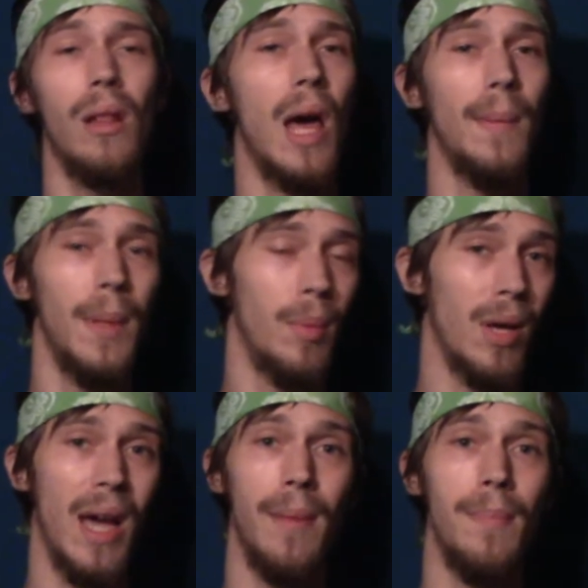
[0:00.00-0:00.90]
lot of people
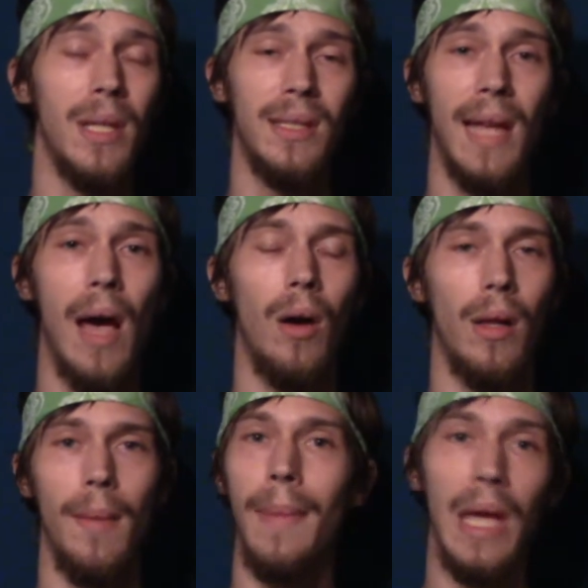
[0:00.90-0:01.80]
kind of missed out
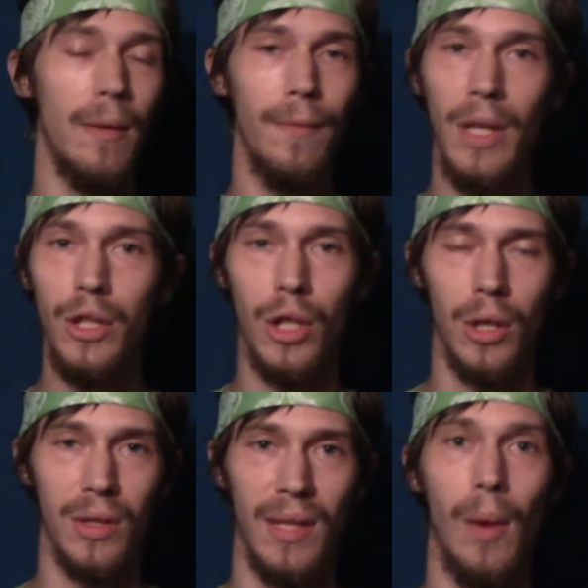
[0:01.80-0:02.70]
on the main
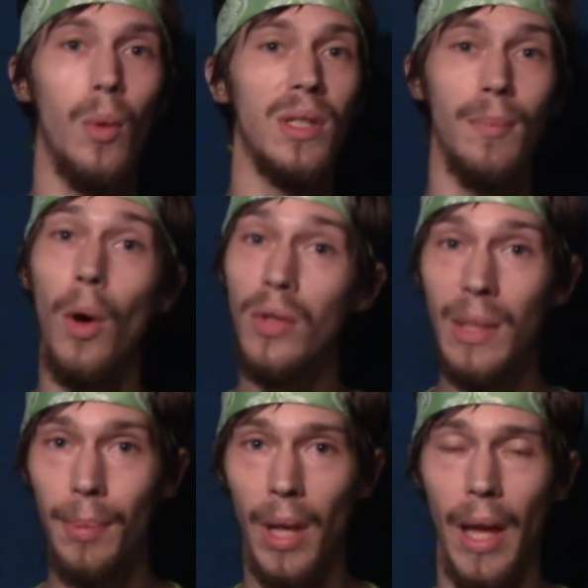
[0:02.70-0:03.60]
features that was
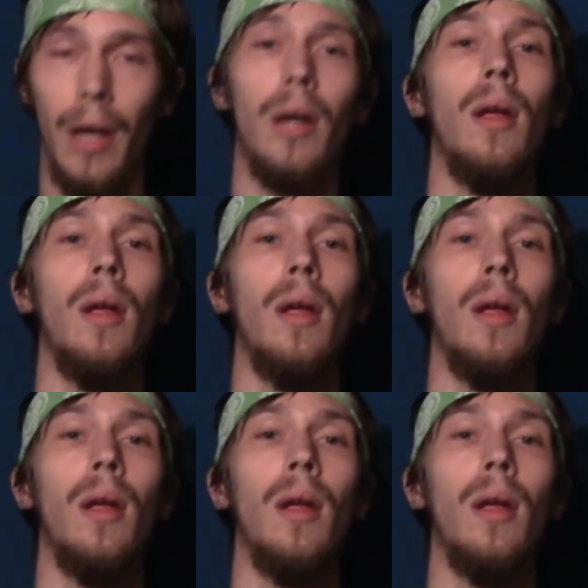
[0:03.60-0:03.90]
multiplayer